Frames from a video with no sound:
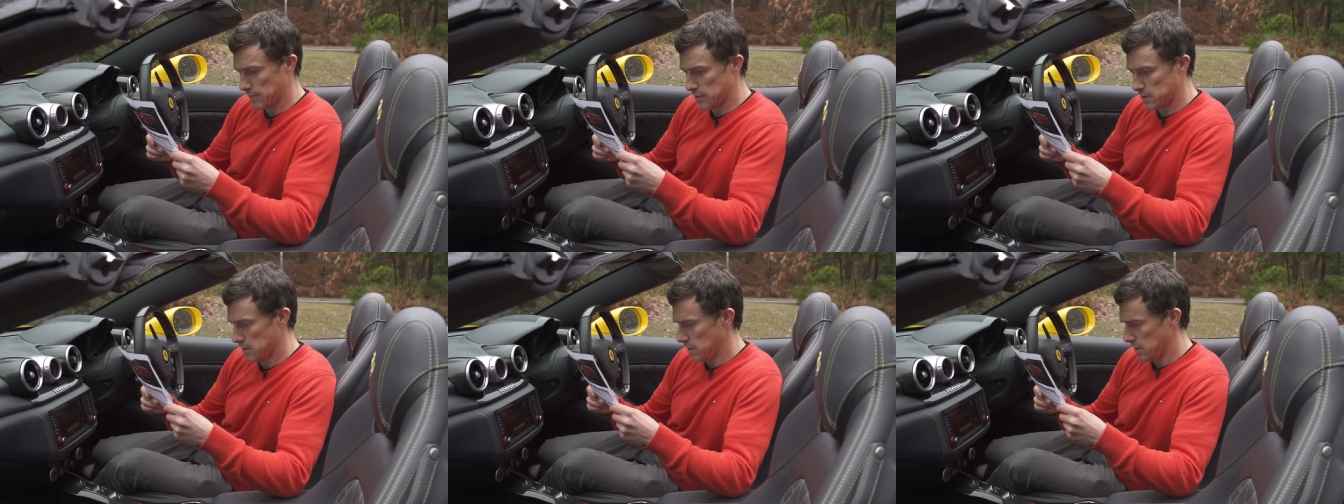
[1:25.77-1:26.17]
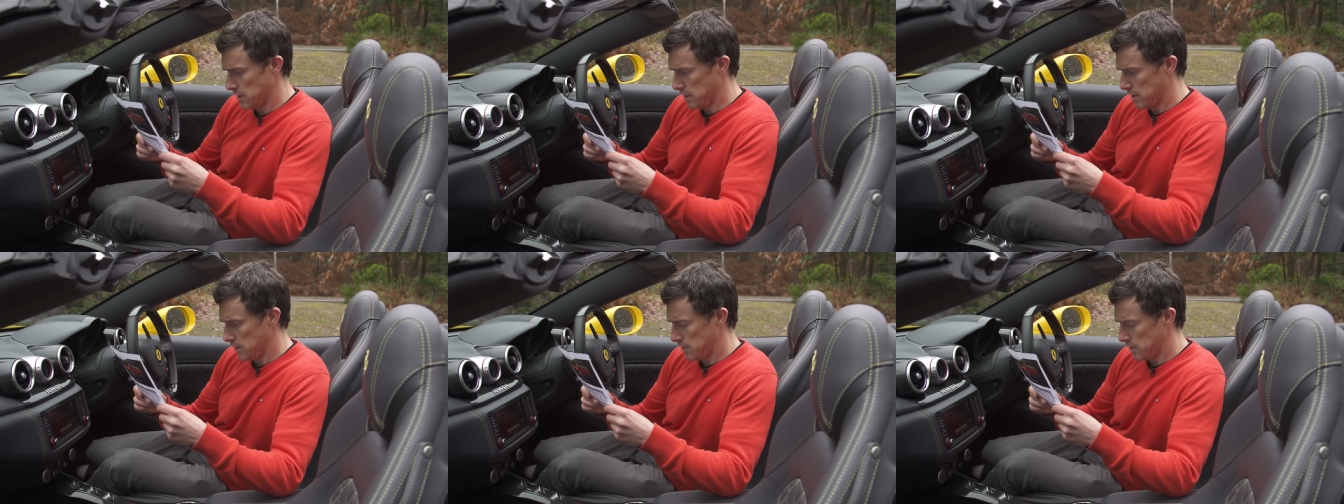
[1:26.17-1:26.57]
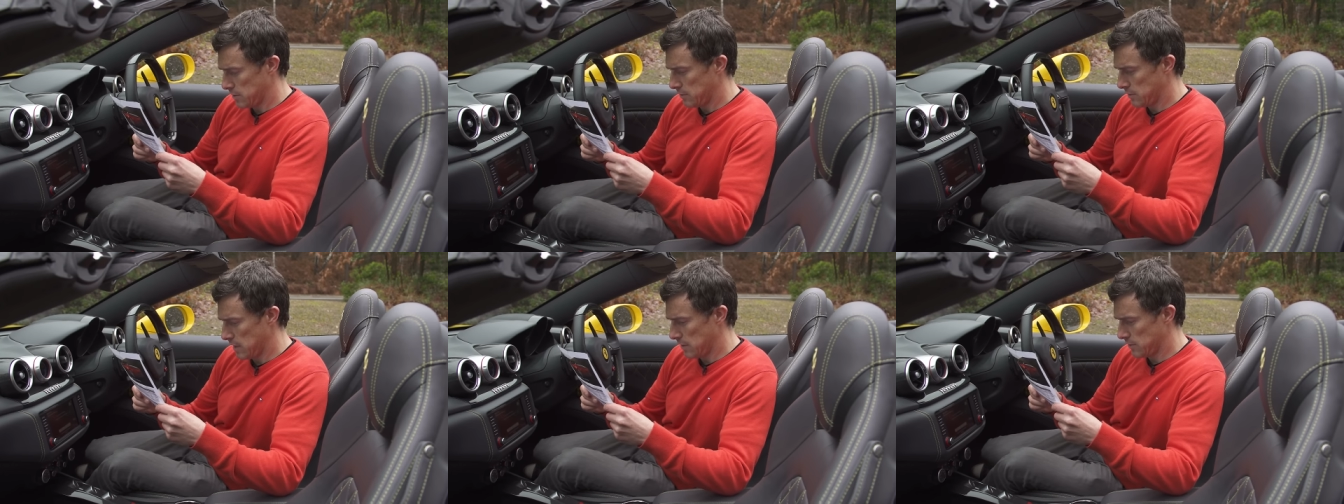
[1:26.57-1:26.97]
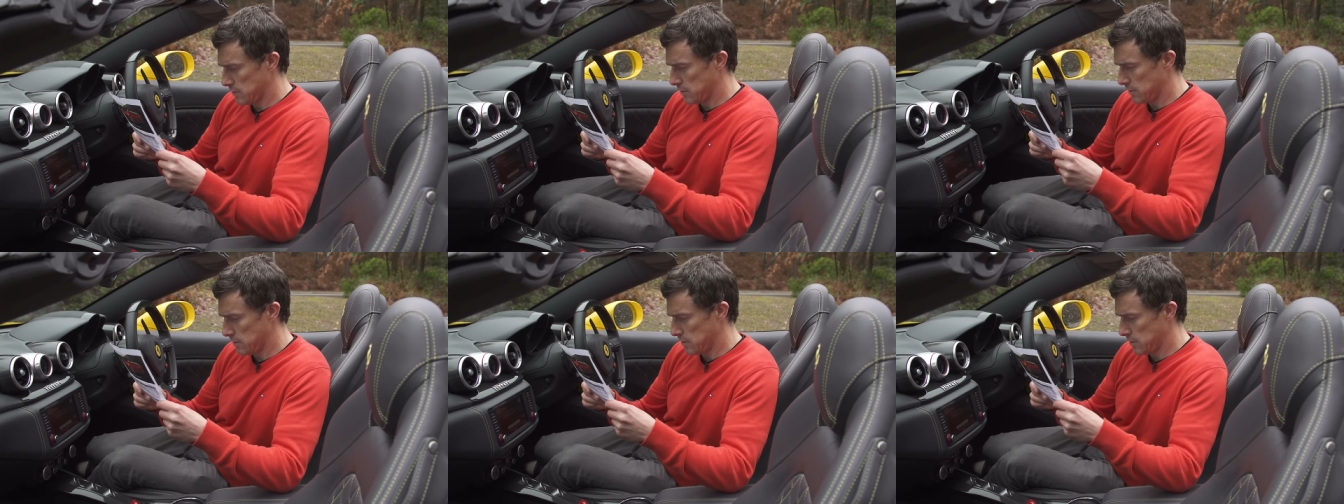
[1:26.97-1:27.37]
It's
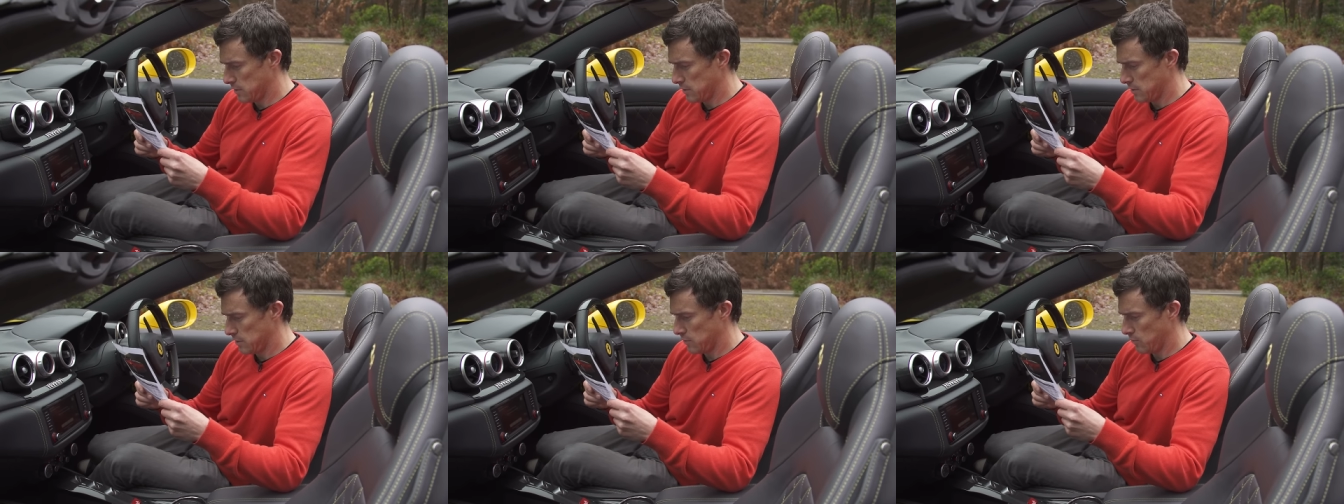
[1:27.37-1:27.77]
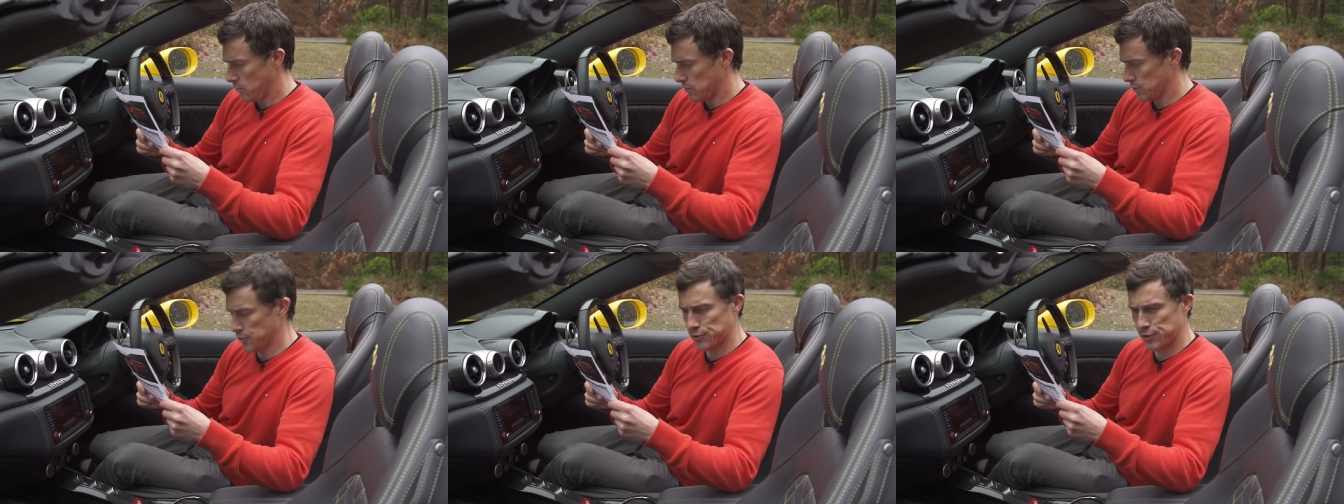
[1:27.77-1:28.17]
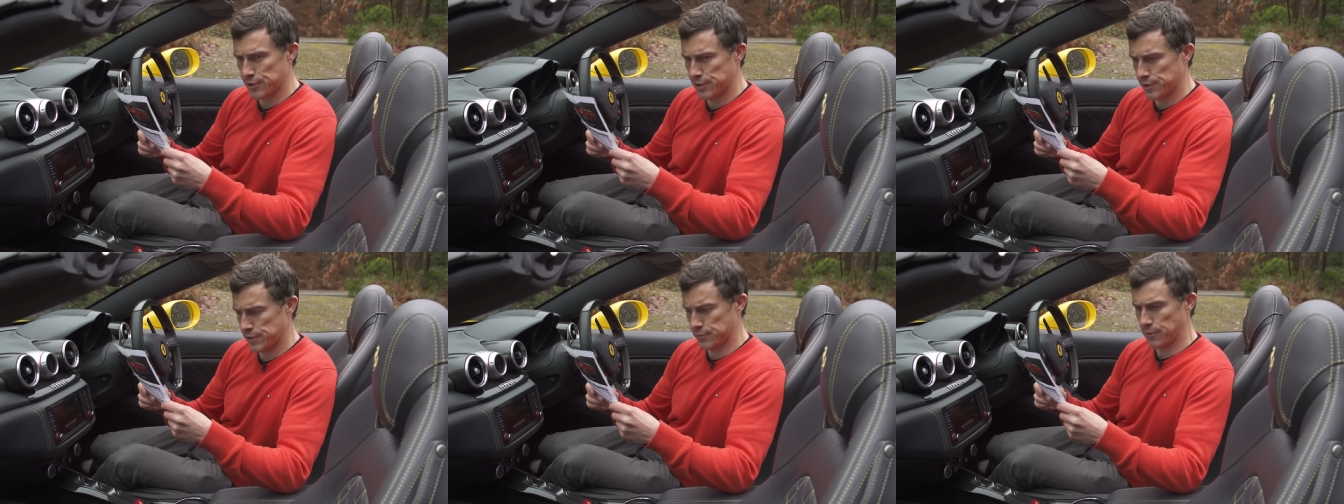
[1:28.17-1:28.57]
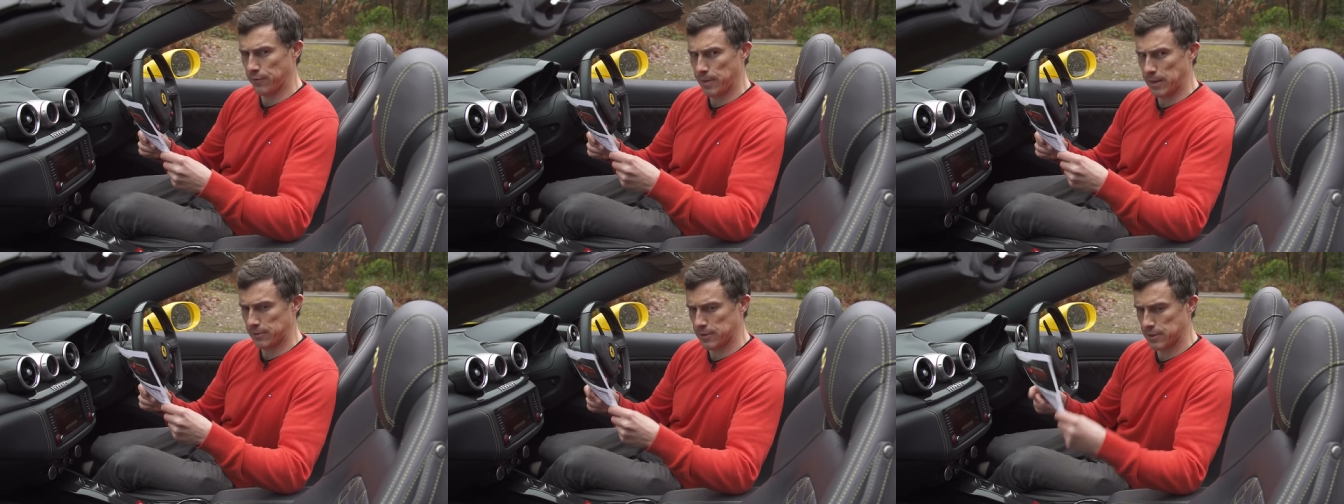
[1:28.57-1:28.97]

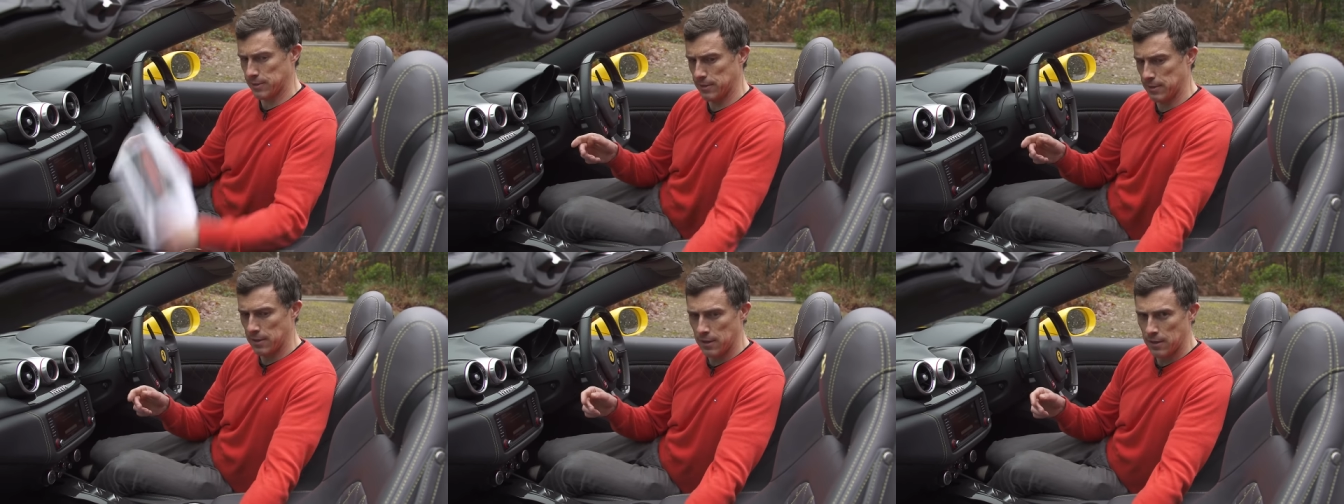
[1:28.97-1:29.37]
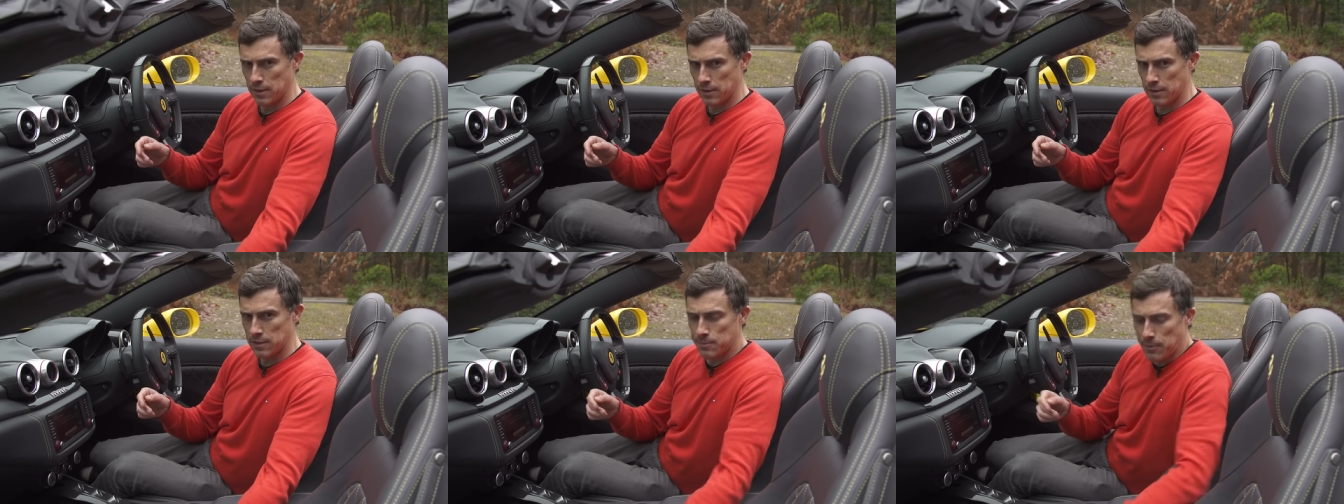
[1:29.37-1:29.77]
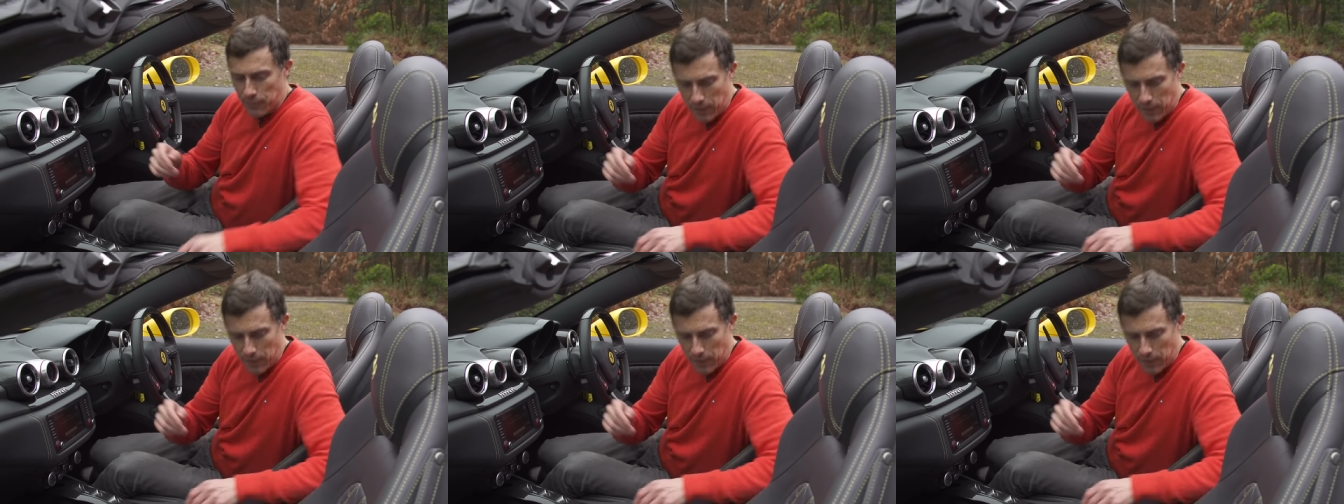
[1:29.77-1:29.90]
£2,112. To be